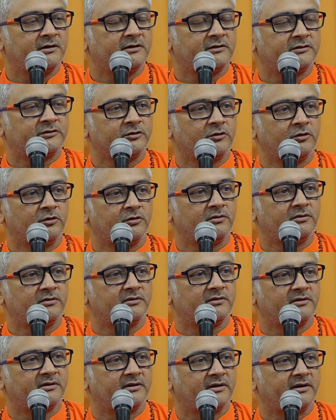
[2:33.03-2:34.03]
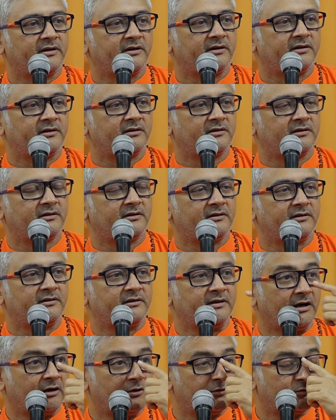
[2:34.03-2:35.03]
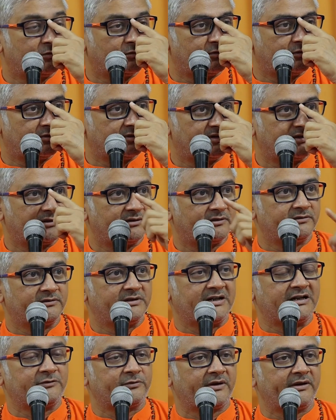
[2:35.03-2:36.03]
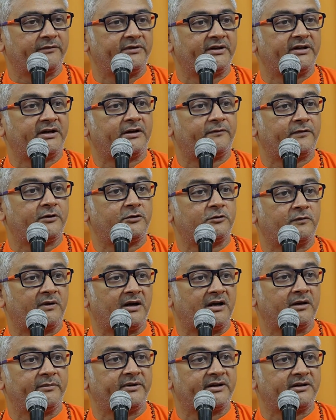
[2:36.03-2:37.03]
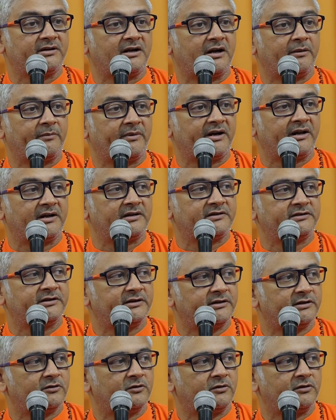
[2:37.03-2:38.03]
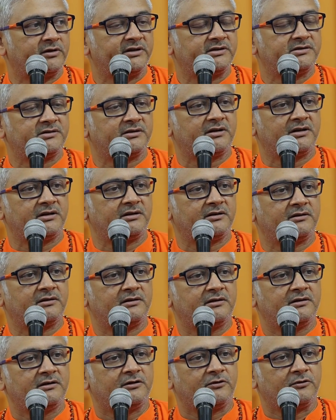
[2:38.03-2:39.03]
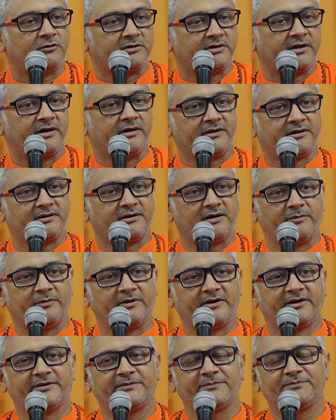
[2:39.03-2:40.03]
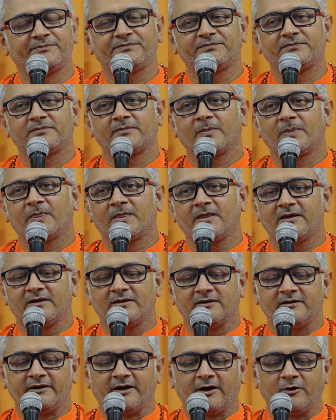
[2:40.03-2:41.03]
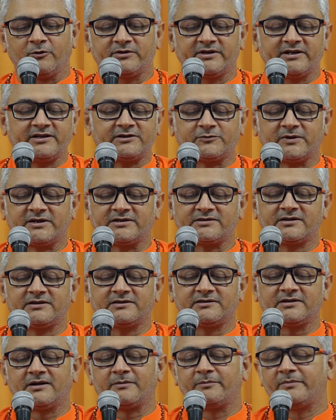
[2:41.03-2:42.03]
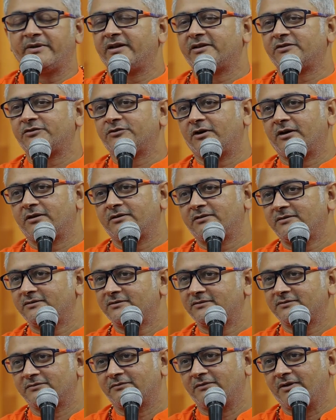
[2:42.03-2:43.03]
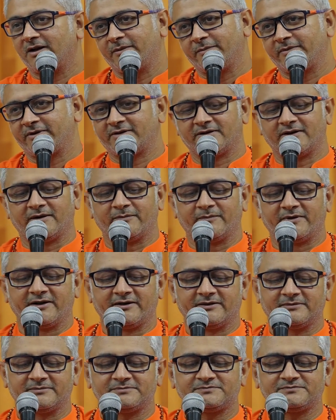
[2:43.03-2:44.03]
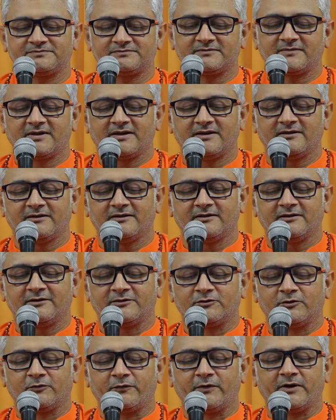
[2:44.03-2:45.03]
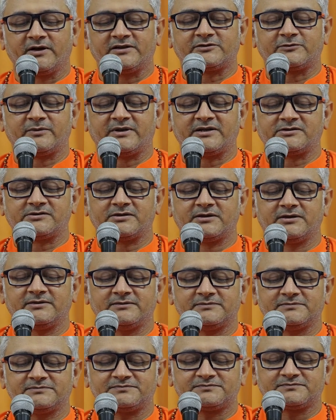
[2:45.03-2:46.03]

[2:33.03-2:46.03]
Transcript: So, now, that's why we refer to Valmiki Ramayana as the original, authentic Ramayana. Now, these questions are based on Valmiki Ramayana. So, first question